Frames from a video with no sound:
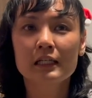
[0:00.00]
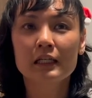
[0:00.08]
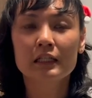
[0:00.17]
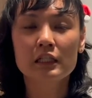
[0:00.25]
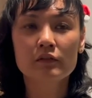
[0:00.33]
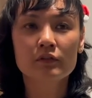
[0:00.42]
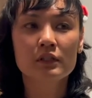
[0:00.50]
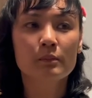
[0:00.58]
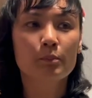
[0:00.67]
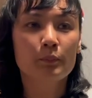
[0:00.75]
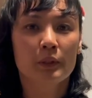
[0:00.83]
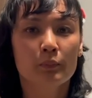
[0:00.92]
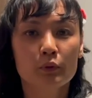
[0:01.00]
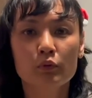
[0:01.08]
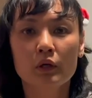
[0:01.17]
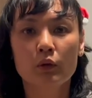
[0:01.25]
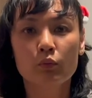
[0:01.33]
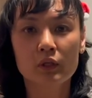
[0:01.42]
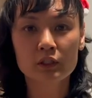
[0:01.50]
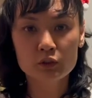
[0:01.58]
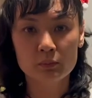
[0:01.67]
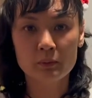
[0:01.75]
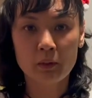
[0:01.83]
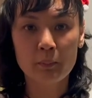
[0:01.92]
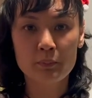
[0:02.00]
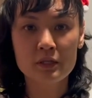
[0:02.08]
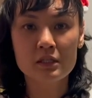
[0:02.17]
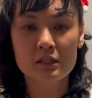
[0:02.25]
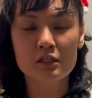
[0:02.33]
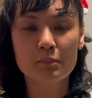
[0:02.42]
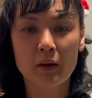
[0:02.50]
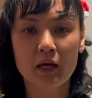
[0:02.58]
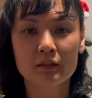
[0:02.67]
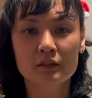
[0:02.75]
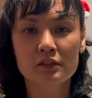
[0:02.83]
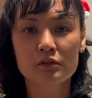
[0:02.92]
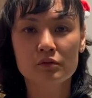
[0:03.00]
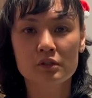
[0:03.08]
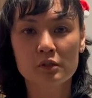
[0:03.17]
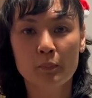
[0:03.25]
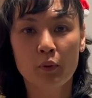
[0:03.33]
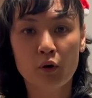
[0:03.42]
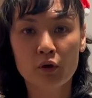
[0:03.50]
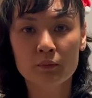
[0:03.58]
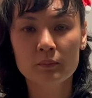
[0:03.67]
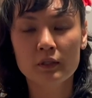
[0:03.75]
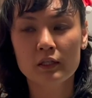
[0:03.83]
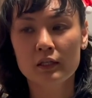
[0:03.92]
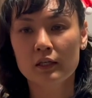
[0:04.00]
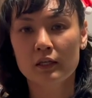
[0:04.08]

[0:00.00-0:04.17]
and even people who are willing to be my business partners to support me